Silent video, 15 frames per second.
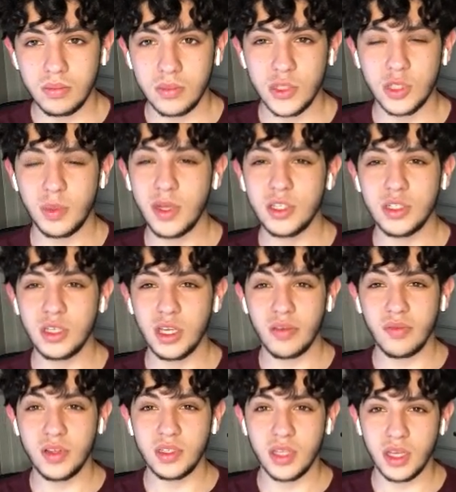Especially if
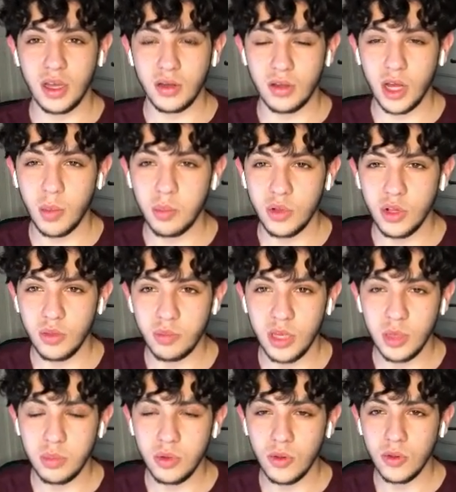it's like a couple of
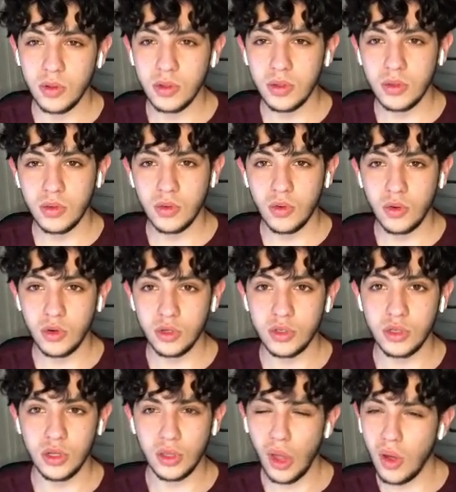people or
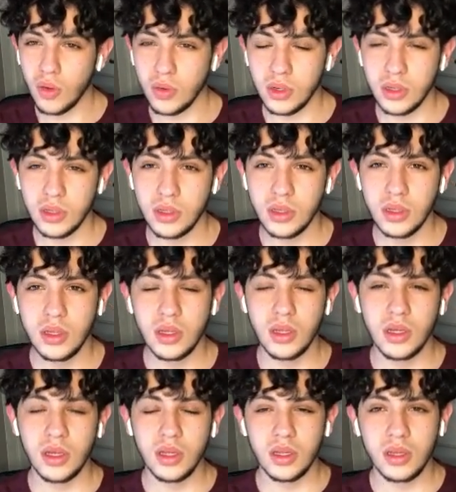alone,
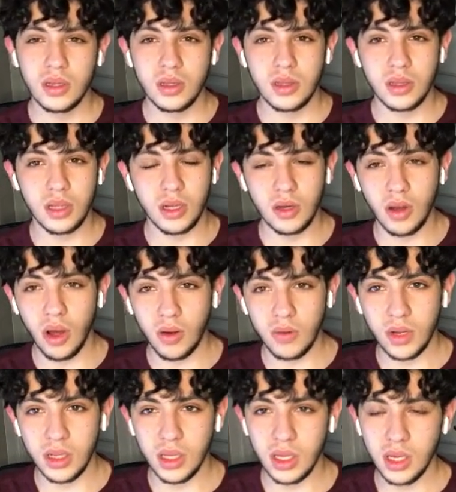then not
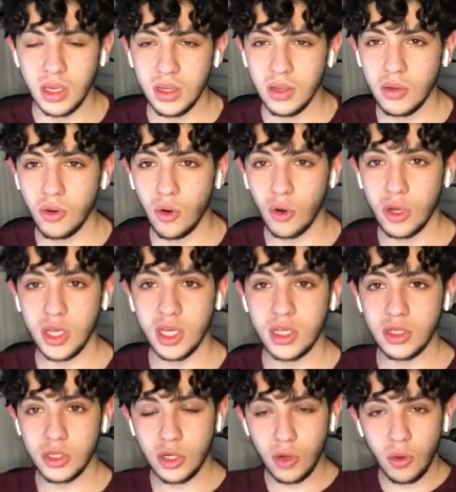really. Or you can,
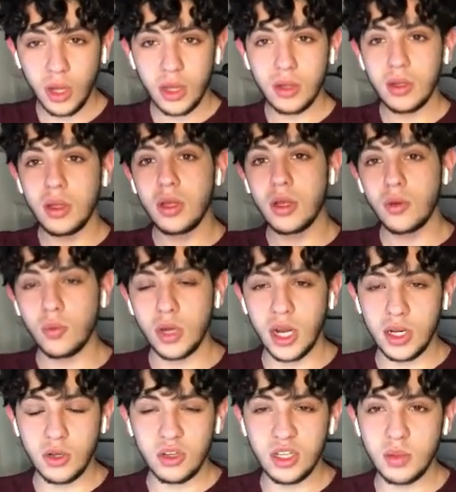you know what I
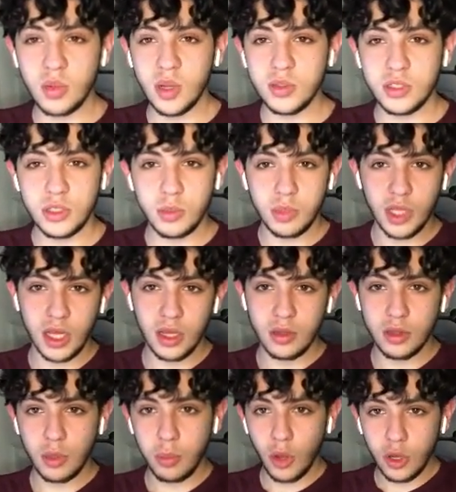do sometimes is just put like
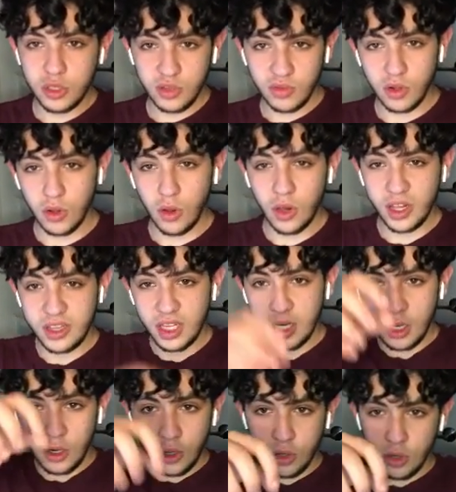the post of the goal and then
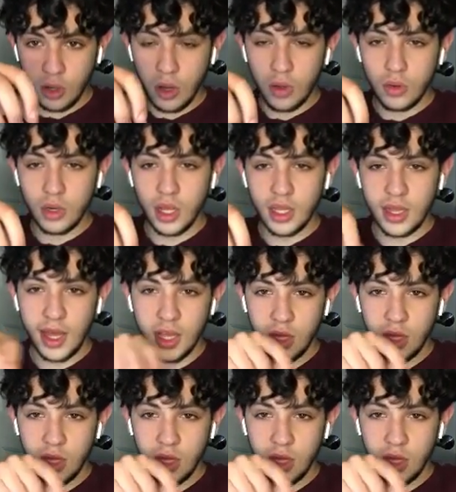another cone, and that